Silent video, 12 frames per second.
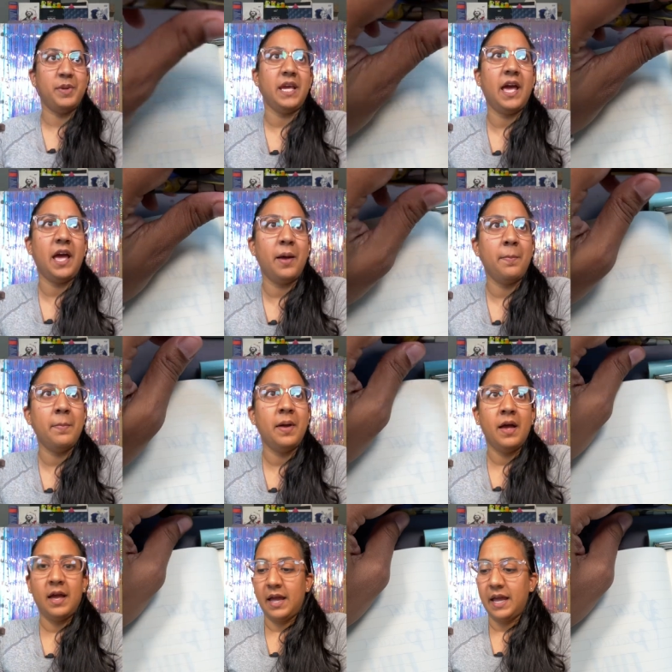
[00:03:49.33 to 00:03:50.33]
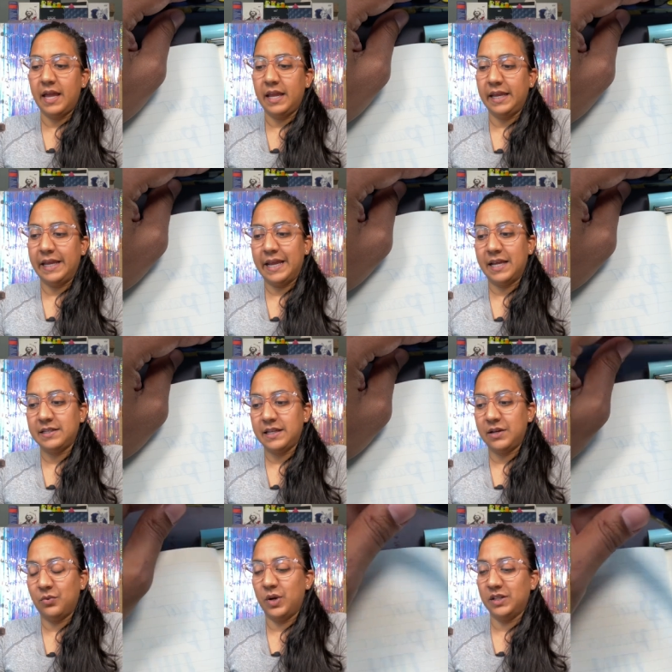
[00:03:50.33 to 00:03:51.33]
p.m. and
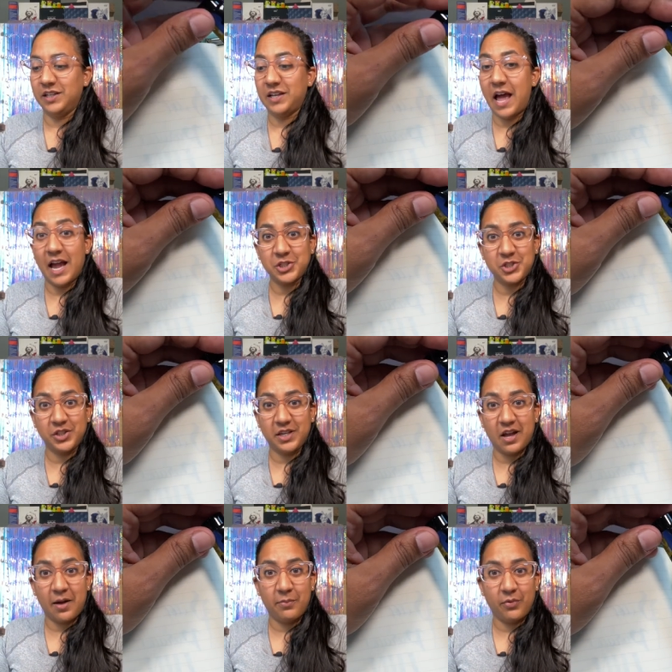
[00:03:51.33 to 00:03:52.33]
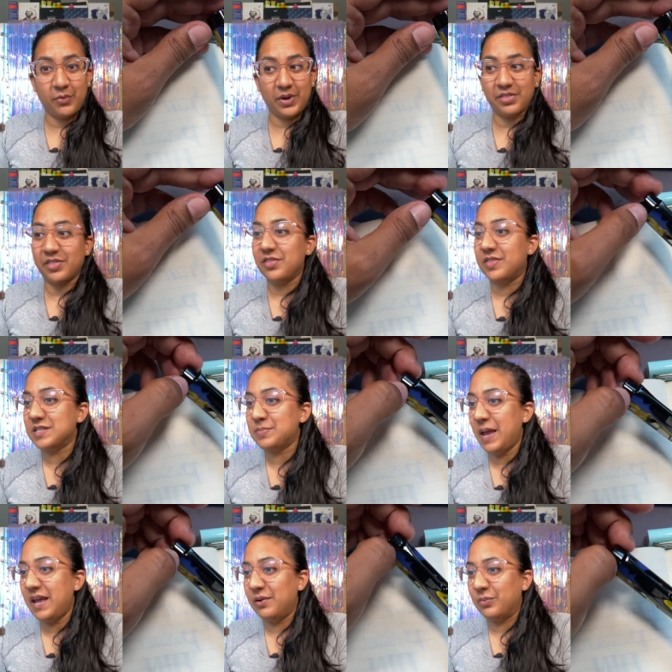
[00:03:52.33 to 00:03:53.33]
it will actually come with this
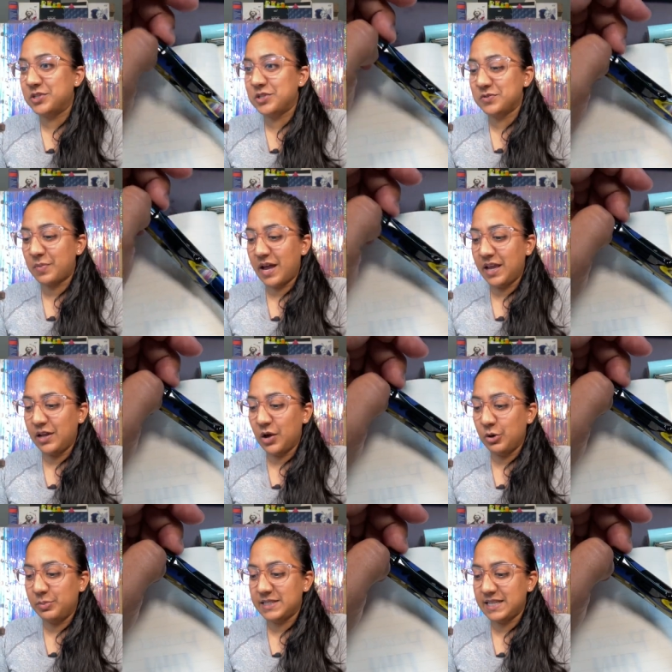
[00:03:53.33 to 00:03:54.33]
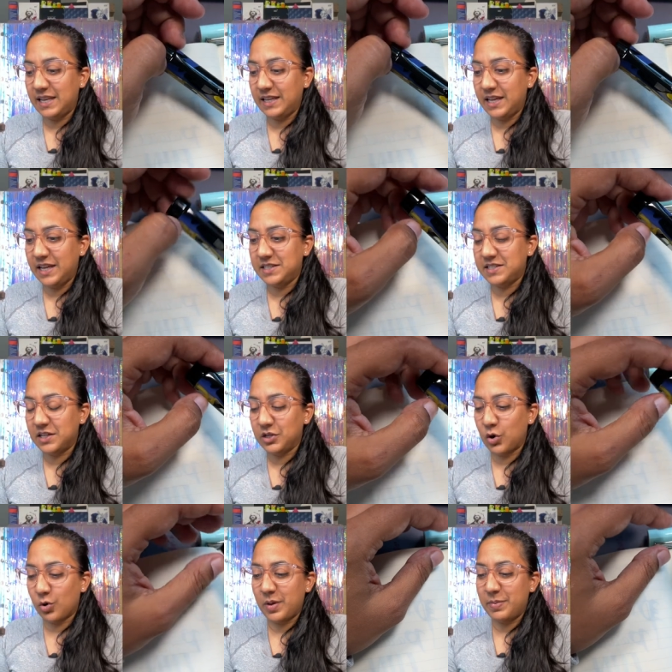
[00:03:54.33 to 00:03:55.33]
pen, which is my Opus 88
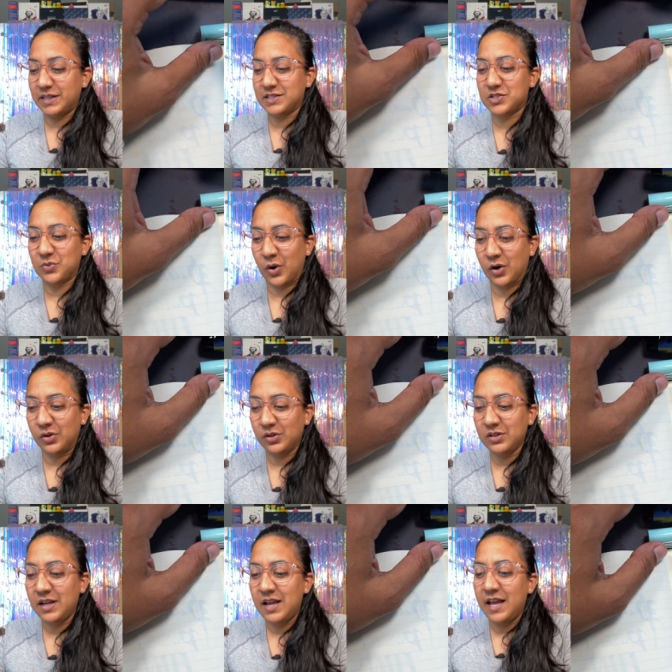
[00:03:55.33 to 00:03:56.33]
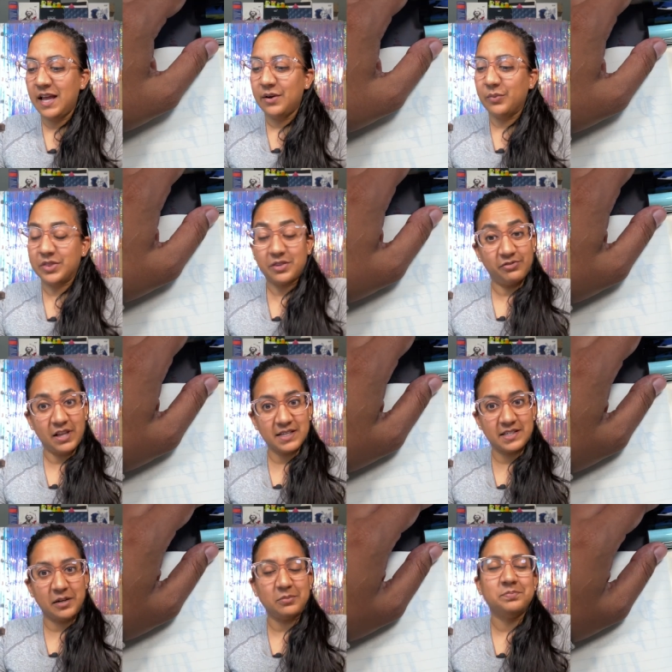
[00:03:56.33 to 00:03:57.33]
Gourmet Pen Swirl with the
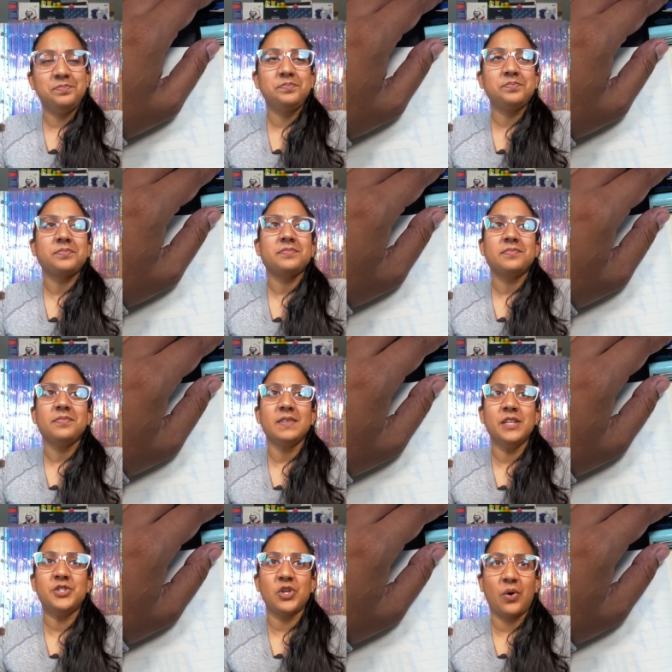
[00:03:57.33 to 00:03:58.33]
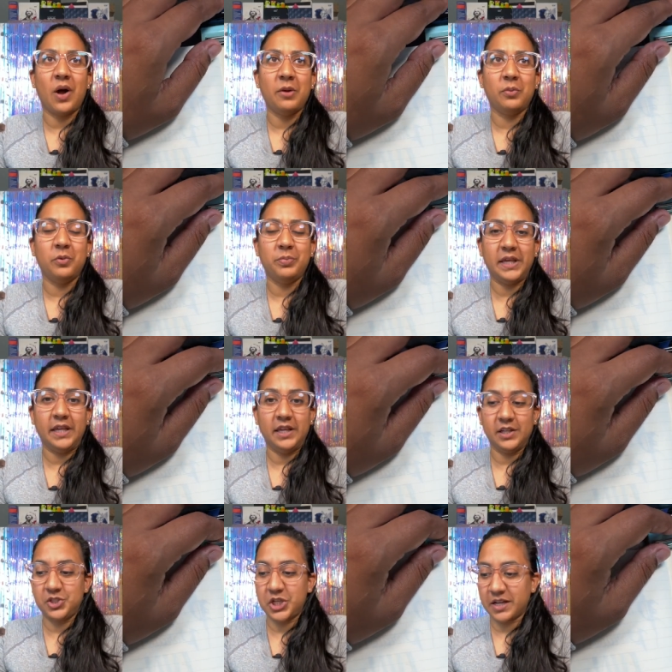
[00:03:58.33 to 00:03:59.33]
flex nib. So I will
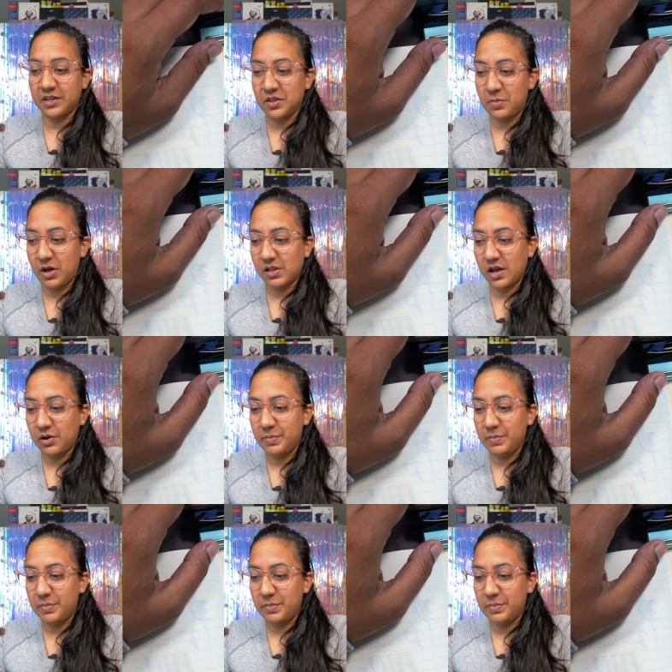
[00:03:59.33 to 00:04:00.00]
be checking them all out,